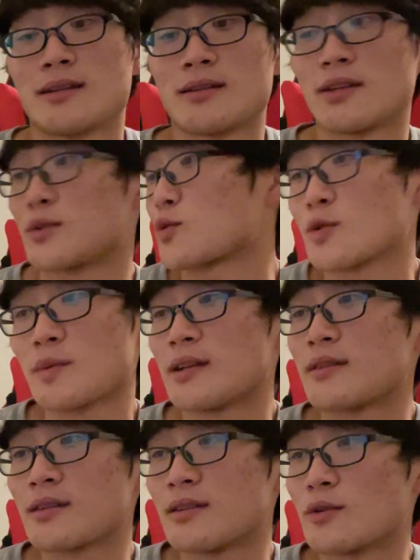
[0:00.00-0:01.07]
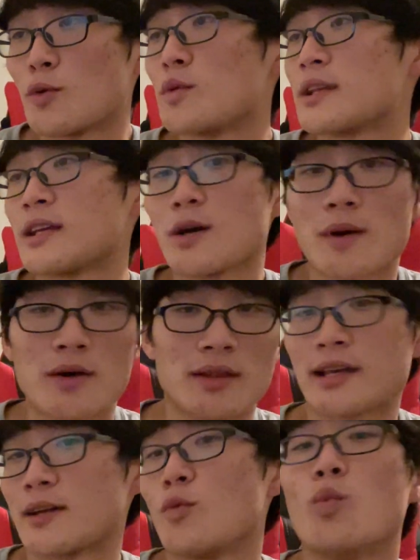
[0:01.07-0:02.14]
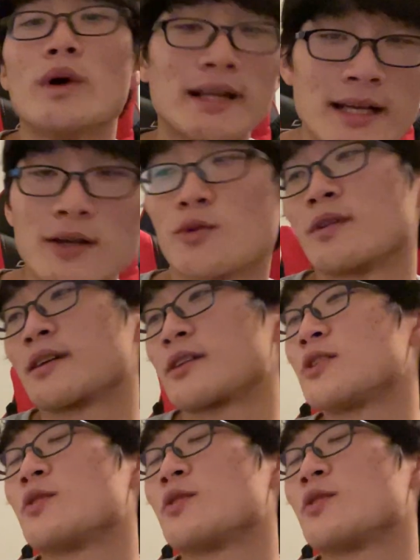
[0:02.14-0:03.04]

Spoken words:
the tournament isn't only about like winning or like